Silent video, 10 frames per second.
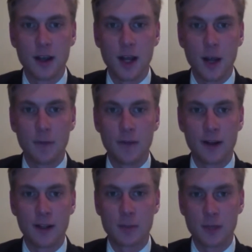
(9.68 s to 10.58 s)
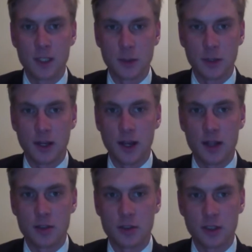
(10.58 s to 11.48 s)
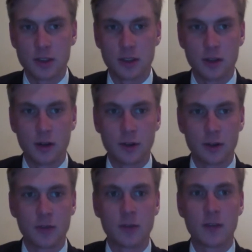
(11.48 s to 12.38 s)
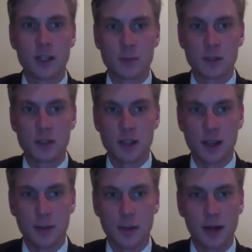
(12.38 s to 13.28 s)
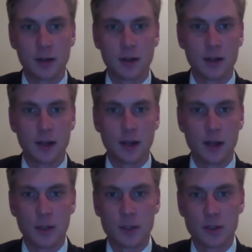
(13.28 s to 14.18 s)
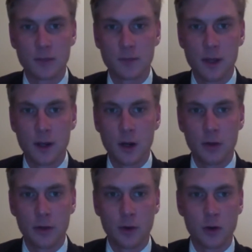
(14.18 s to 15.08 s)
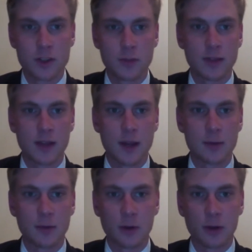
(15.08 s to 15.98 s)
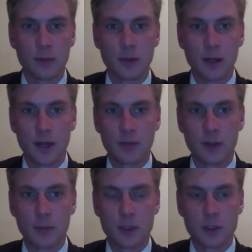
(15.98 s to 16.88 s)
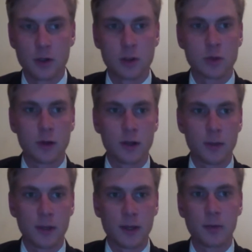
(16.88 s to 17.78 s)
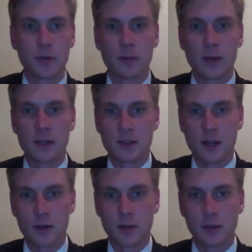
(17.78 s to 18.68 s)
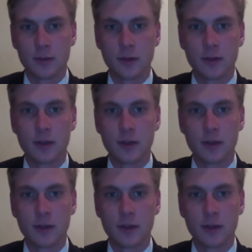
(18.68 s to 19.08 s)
I'm a finance major with a concentration in alternative investments and a minor in economics. Over the course of my time at Fordham, I have done much coursework applicable to my desired career field.